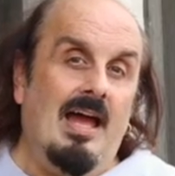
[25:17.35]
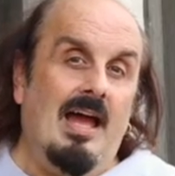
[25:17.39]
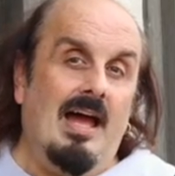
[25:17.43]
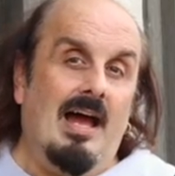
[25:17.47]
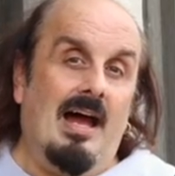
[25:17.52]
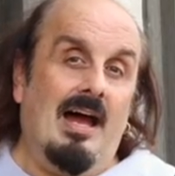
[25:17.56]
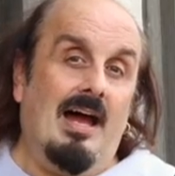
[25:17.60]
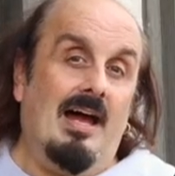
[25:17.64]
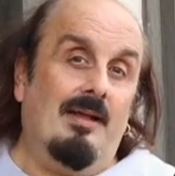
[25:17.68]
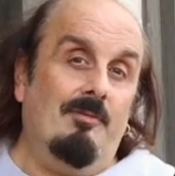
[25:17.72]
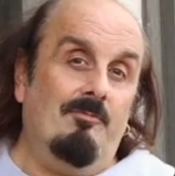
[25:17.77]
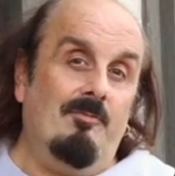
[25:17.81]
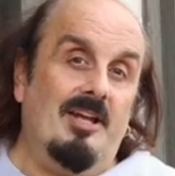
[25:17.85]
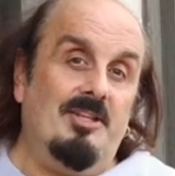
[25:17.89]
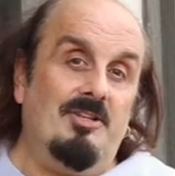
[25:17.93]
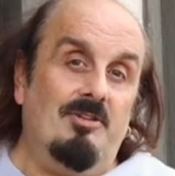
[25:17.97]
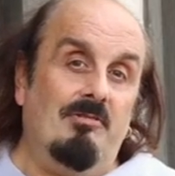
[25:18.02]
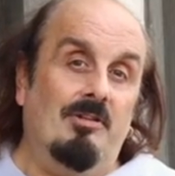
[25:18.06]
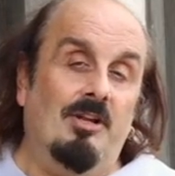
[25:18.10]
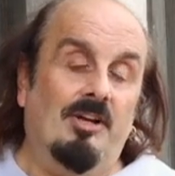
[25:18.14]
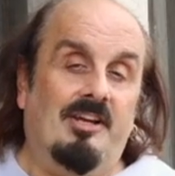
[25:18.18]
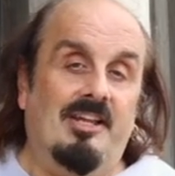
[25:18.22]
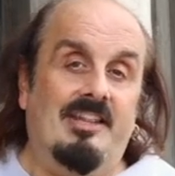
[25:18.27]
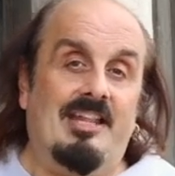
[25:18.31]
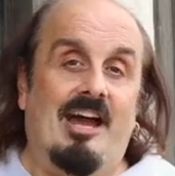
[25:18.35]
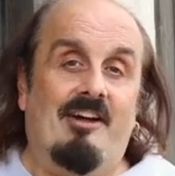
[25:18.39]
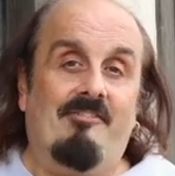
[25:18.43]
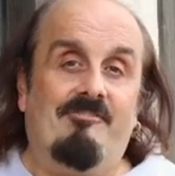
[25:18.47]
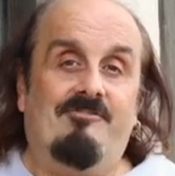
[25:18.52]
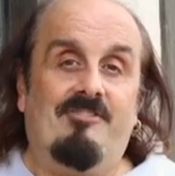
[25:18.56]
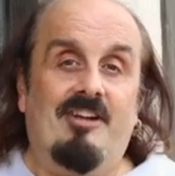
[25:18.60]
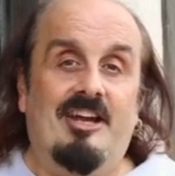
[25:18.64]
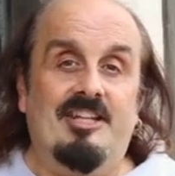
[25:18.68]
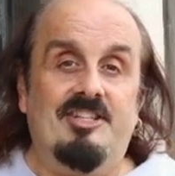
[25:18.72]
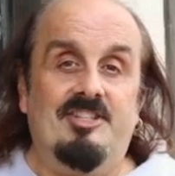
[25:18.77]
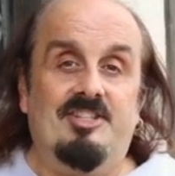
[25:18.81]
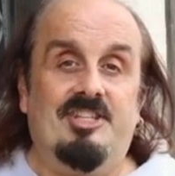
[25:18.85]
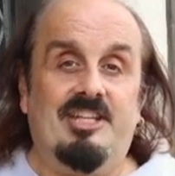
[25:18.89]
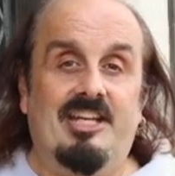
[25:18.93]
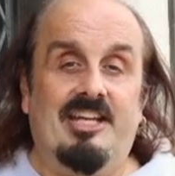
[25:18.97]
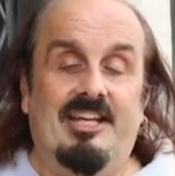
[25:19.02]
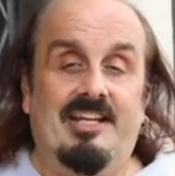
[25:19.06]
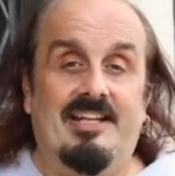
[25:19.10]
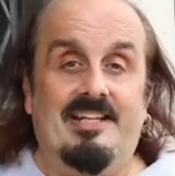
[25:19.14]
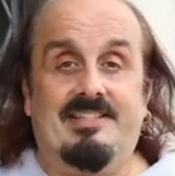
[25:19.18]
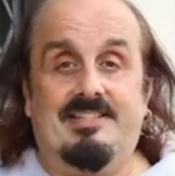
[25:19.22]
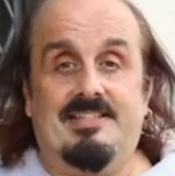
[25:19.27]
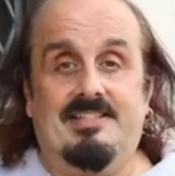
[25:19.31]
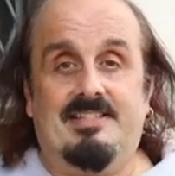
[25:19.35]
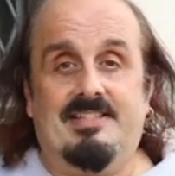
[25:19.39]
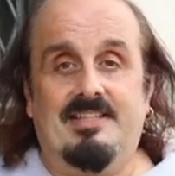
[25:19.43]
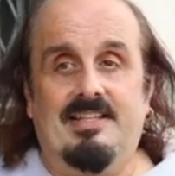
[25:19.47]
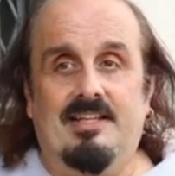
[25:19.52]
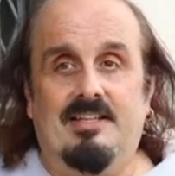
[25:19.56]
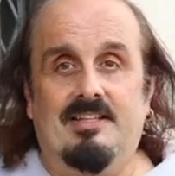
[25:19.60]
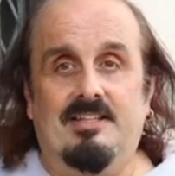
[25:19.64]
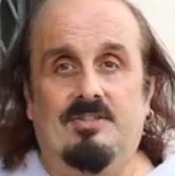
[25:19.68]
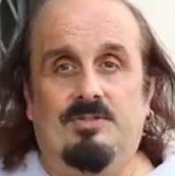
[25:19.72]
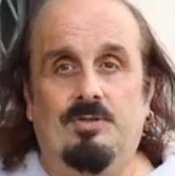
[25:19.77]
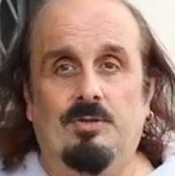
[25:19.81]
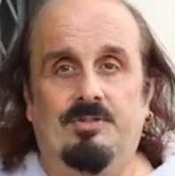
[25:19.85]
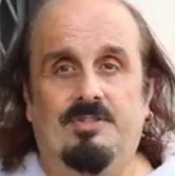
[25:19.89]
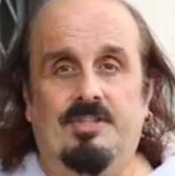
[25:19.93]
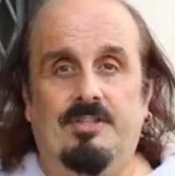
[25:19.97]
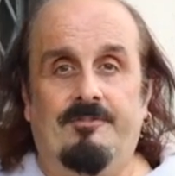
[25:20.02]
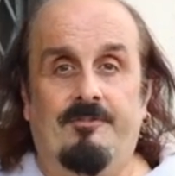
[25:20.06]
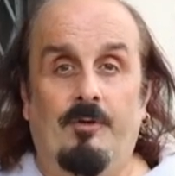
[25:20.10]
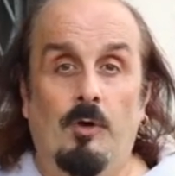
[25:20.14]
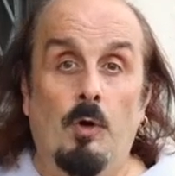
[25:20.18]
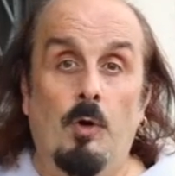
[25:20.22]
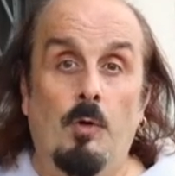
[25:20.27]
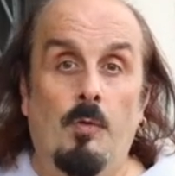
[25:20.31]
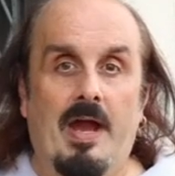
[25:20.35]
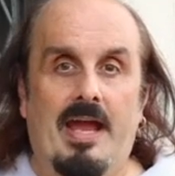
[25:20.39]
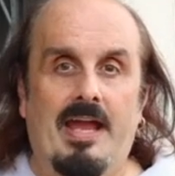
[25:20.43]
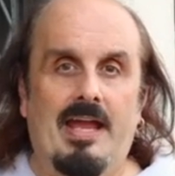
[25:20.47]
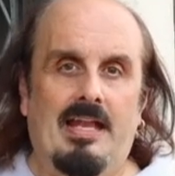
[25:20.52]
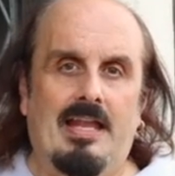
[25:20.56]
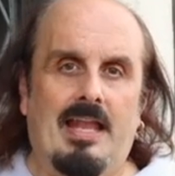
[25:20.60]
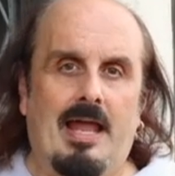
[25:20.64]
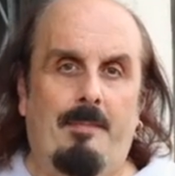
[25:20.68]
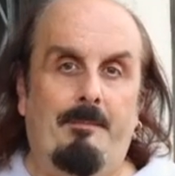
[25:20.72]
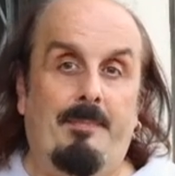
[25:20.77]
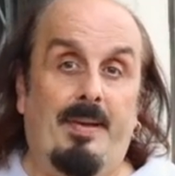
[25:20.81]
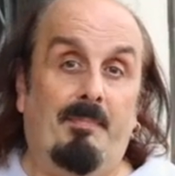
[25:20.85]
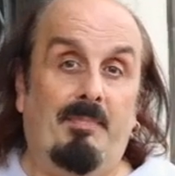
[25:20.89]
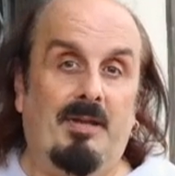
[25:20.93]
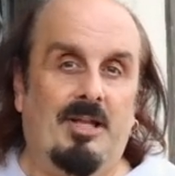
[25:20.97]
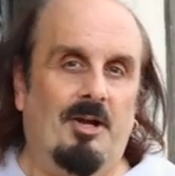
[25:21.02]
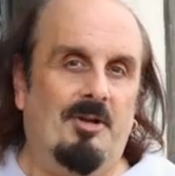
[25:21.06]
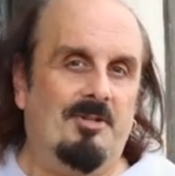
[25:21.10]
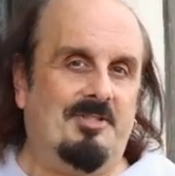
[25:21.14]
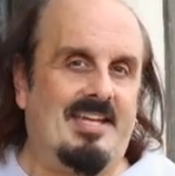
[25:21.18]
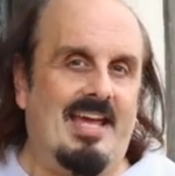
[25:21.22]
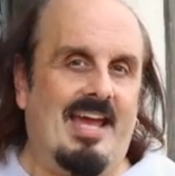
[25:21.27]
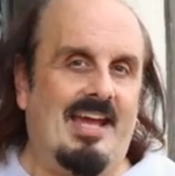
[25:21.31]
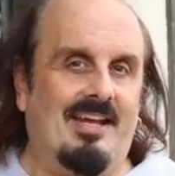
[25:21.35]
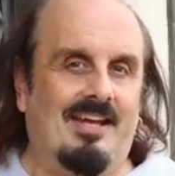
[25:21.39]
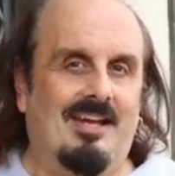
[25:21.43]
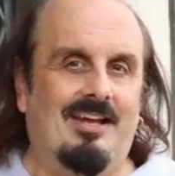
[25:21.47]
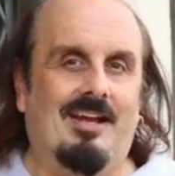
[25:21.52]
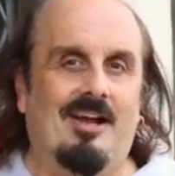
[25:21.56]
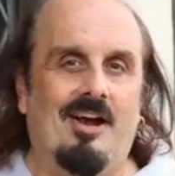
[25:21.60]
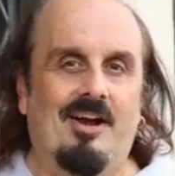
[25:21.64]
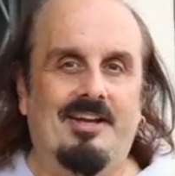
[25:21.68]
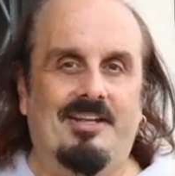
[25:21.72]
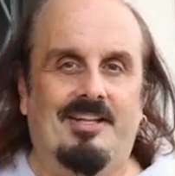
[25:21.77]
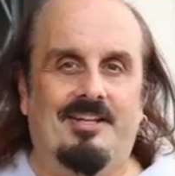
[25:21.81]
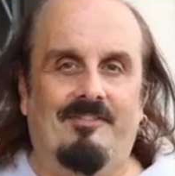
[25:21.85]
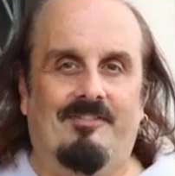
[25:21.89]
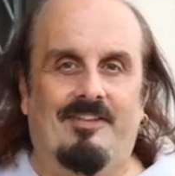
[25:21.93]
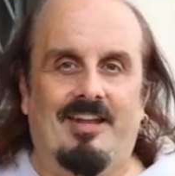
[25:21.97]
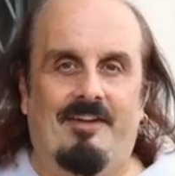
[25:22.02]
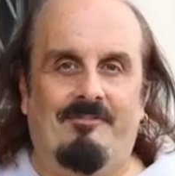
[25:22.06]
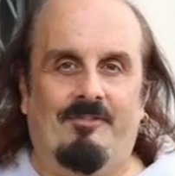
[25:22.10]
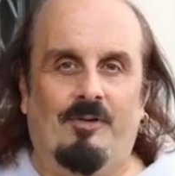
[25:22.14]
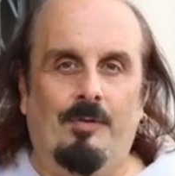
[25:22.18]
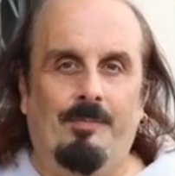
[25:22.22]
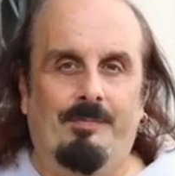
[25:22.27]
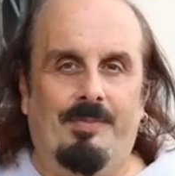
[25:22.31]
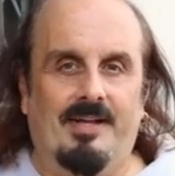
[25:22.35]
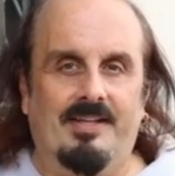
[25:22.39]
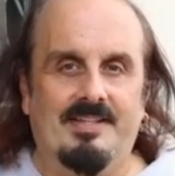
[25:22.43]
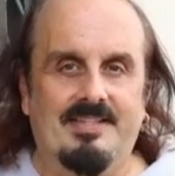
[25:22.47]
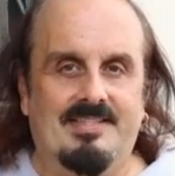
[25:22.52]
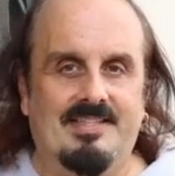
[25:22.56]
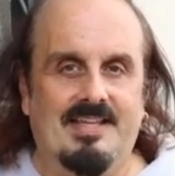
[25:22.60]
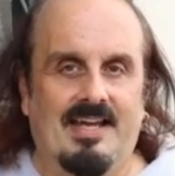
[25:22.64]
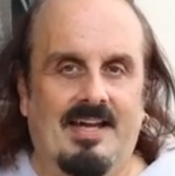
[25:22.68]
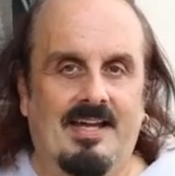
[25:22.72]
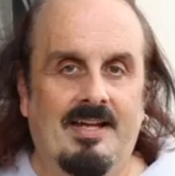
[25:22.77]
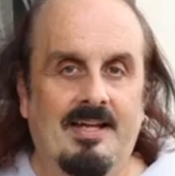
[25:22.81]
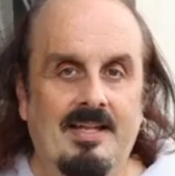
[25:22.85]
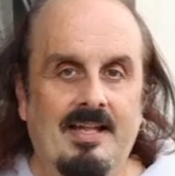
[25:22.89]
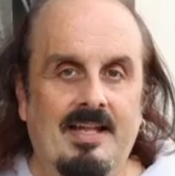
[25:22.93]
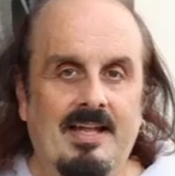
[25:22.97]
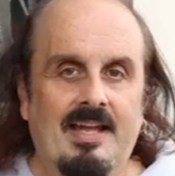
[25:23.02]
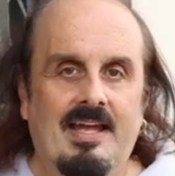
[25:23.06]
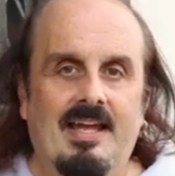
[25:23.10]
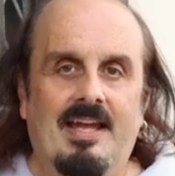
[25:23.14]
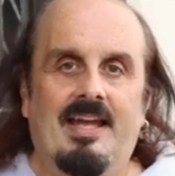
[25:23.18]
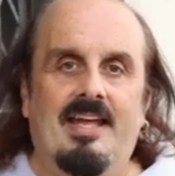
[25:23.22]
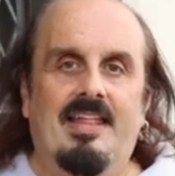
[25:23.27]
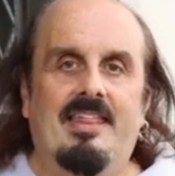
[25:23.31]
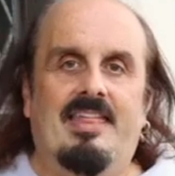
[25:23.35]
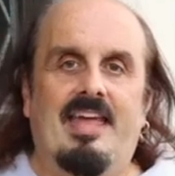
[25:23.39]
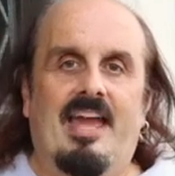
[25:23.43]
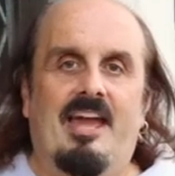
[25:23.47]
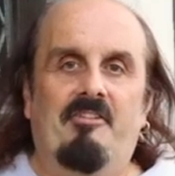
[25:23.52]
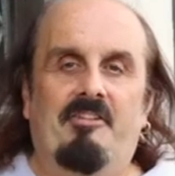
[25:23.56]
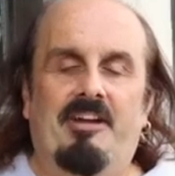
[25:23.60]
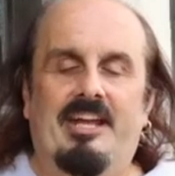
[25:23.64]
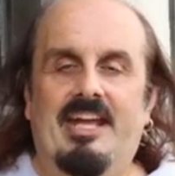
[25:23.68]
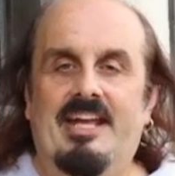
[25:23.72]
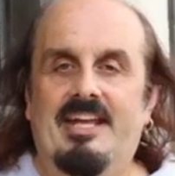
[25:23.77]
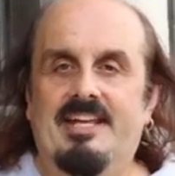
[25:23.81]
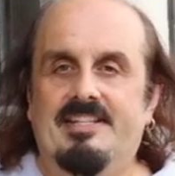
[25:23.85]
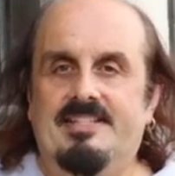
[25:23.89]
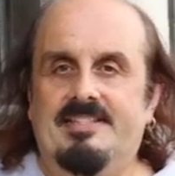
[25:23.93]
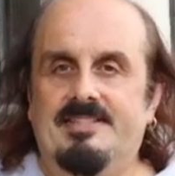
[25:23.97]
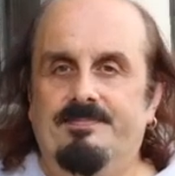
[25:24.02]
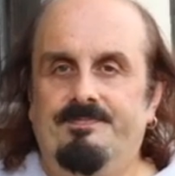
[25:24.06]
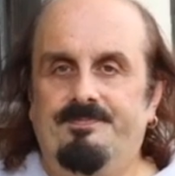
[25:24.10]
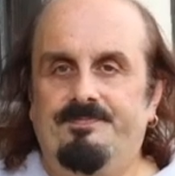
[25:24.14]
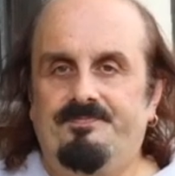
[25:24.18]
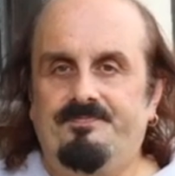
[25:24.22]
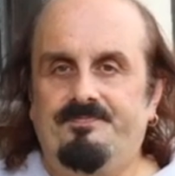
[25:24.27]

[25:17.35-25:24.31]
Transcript: And when you look at that French, it's sort of où est la bibliothèque kind of level, but there it is.